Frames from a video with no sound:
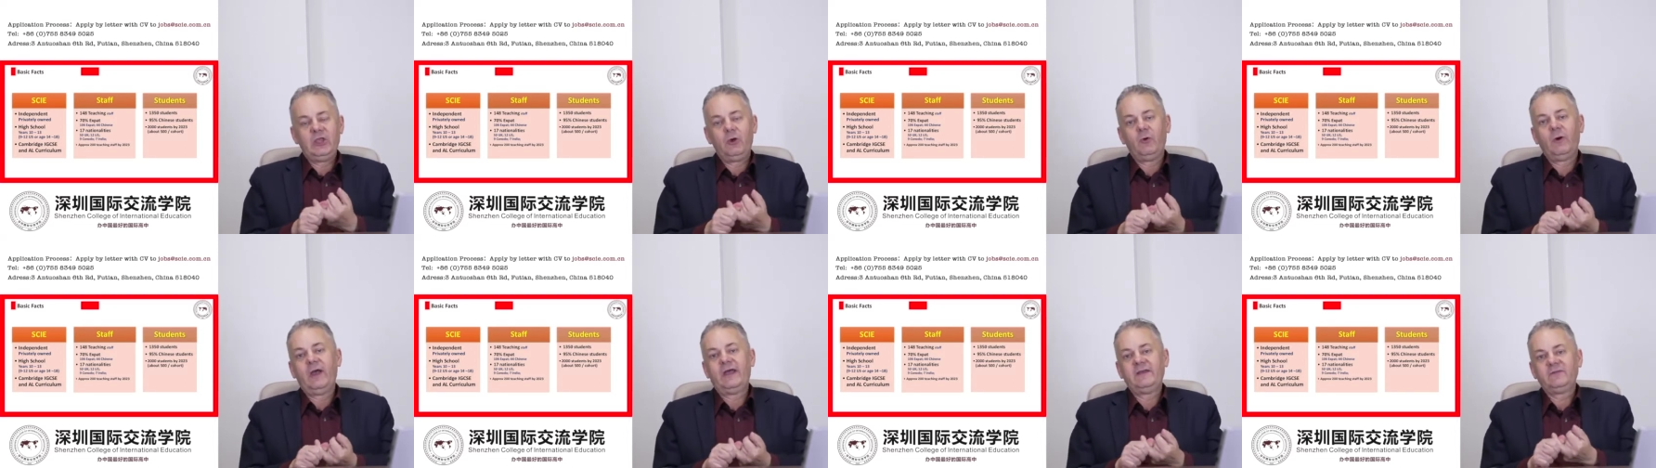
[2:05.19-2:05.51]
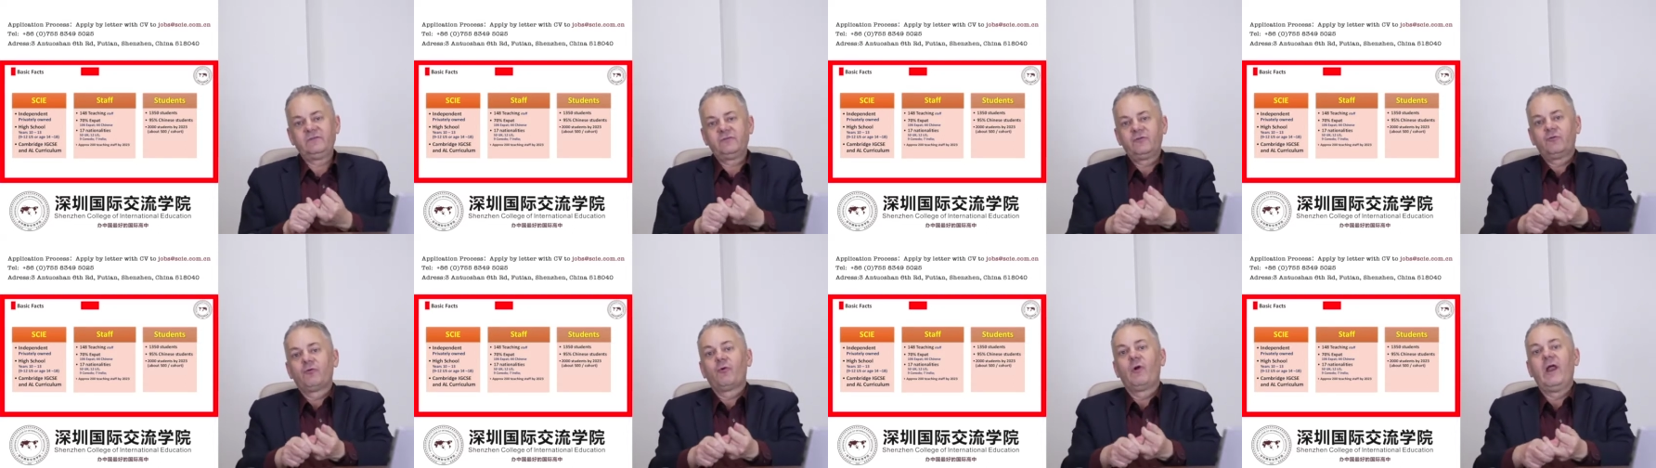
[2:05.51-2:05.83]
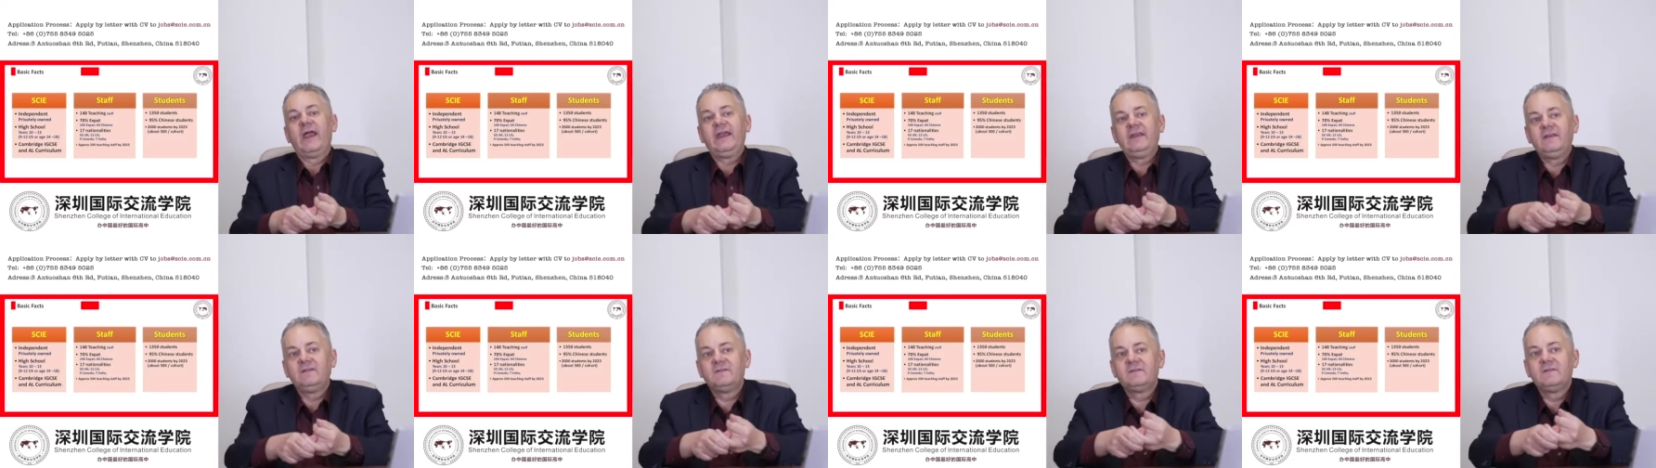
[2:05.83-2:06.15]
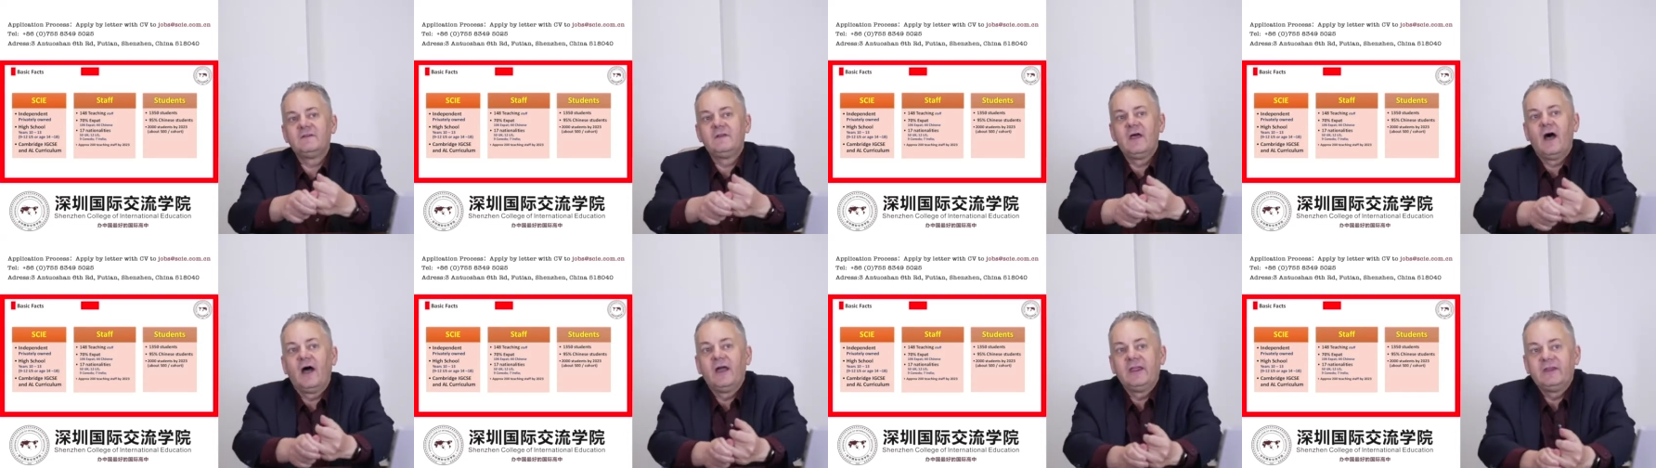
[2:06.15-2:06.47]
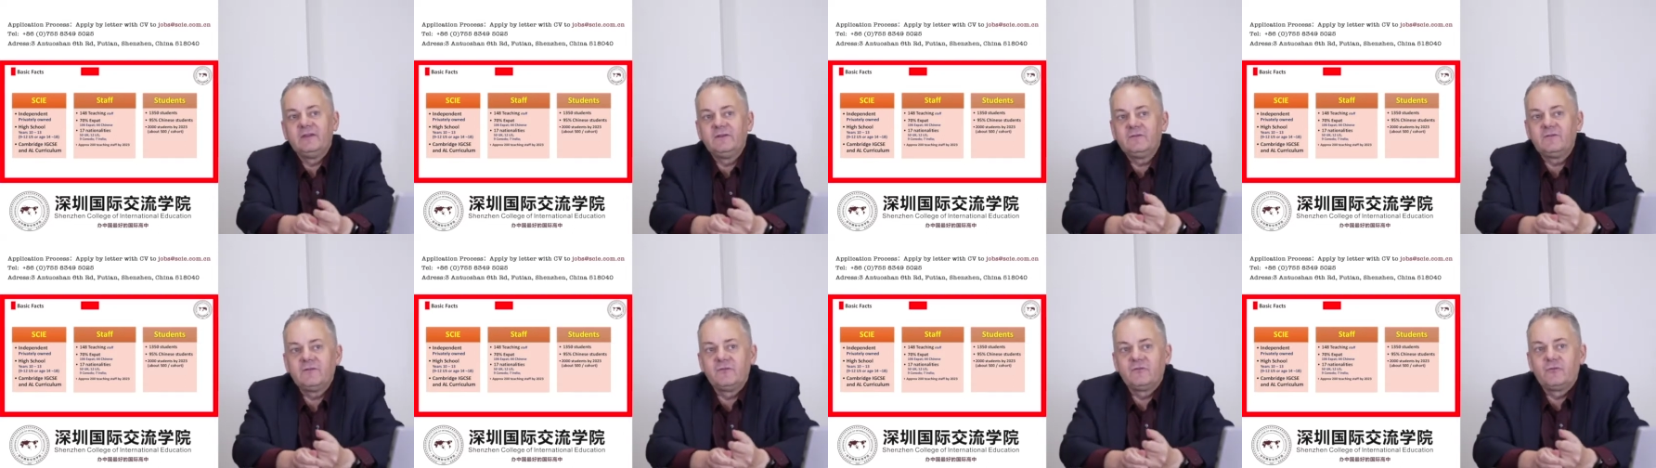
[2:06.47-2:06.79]
US grades
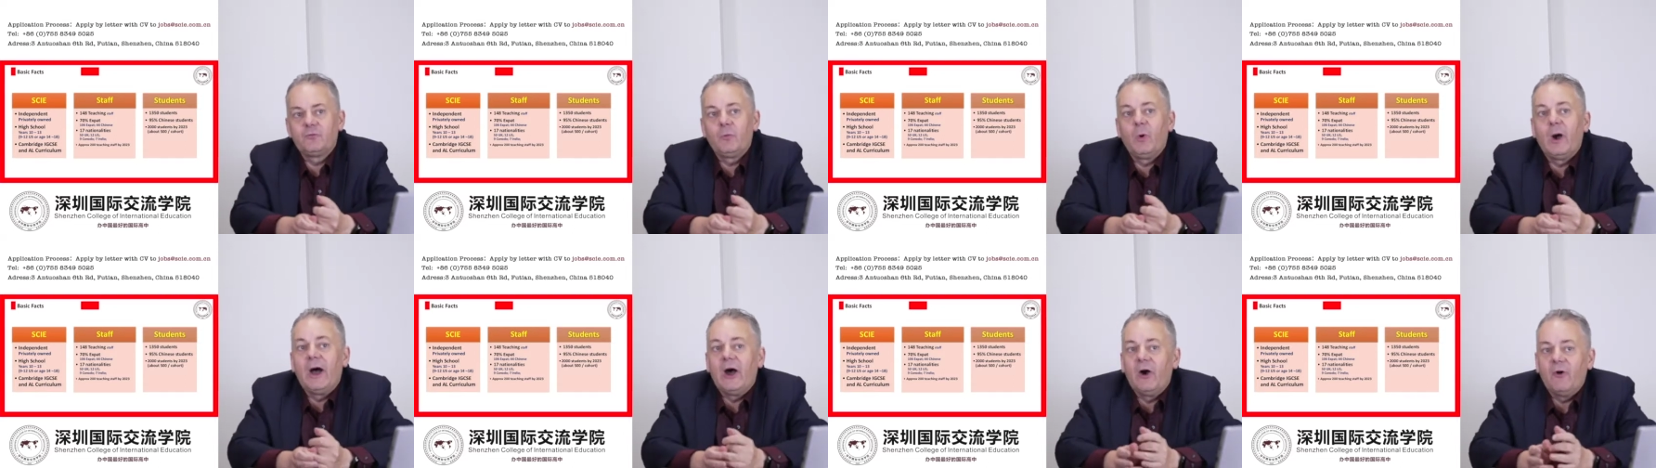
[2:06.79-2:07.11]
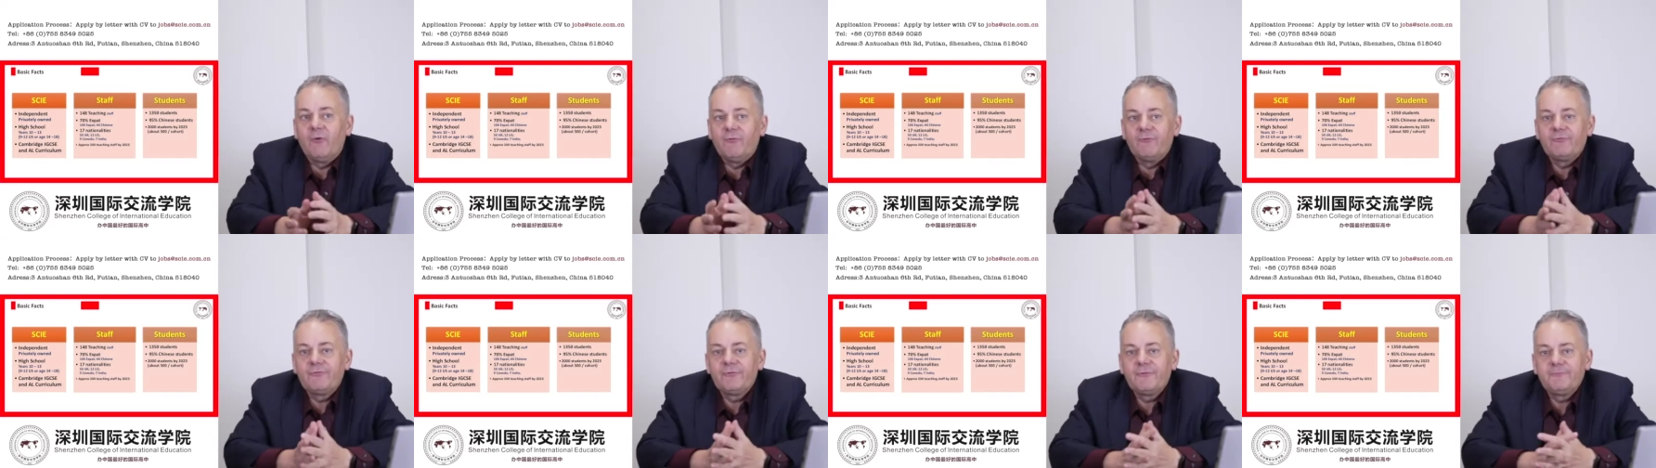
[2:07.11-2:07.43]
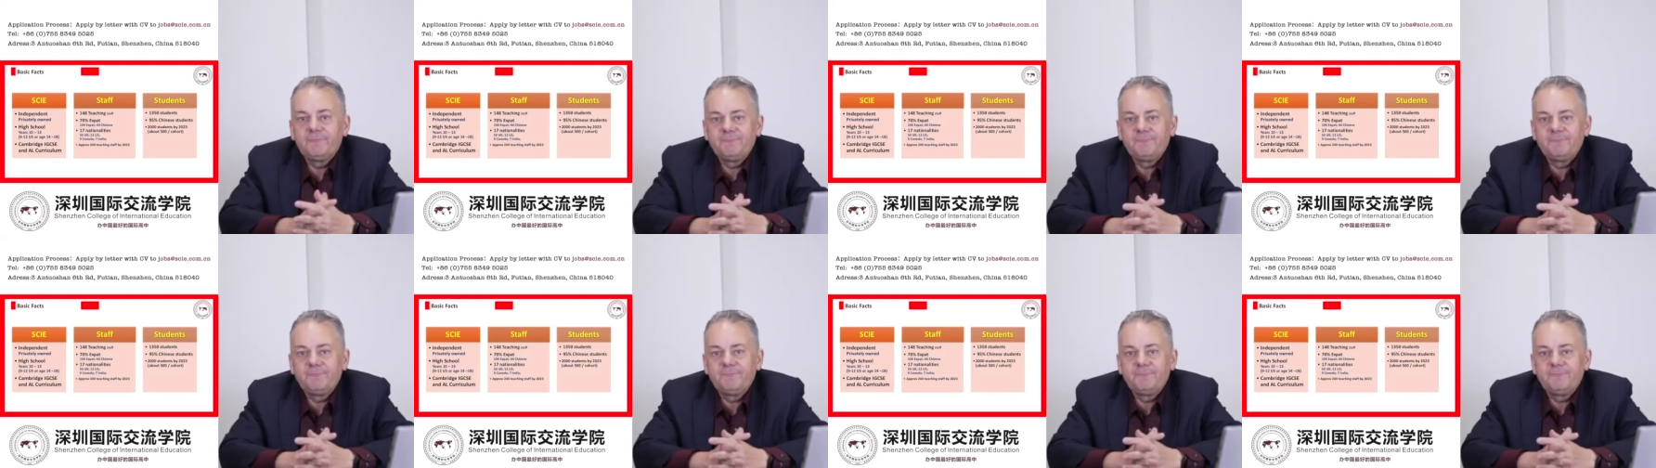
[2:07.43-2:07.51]
9 to 12.